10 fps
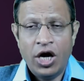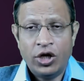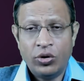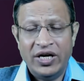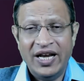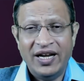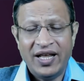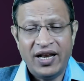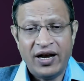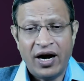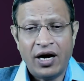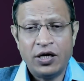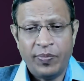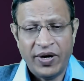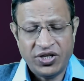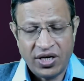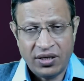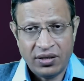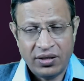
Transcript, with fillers: To detain an adult patient